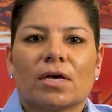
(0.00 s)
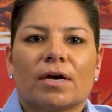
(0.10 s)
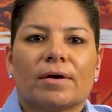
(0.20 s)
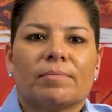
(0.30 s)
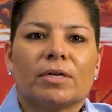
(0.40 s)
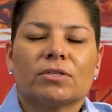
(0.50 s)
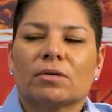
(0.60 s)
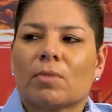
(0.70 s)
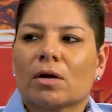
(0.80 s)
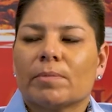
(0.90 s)

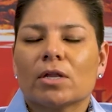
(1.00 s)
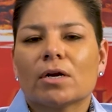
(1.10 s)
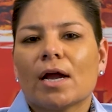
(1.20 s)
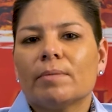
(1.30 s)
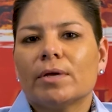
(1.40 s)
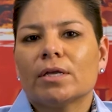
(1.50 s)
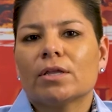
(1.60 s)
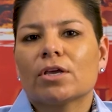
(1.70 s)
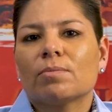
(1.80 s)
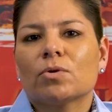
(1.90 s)
Minister Mark Miller had been
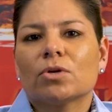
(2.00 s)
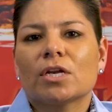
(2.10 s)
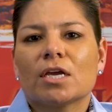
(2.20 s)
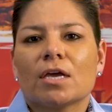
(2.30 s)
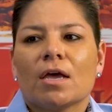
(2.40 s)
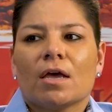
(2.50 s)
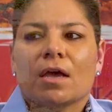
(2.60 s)
in the community.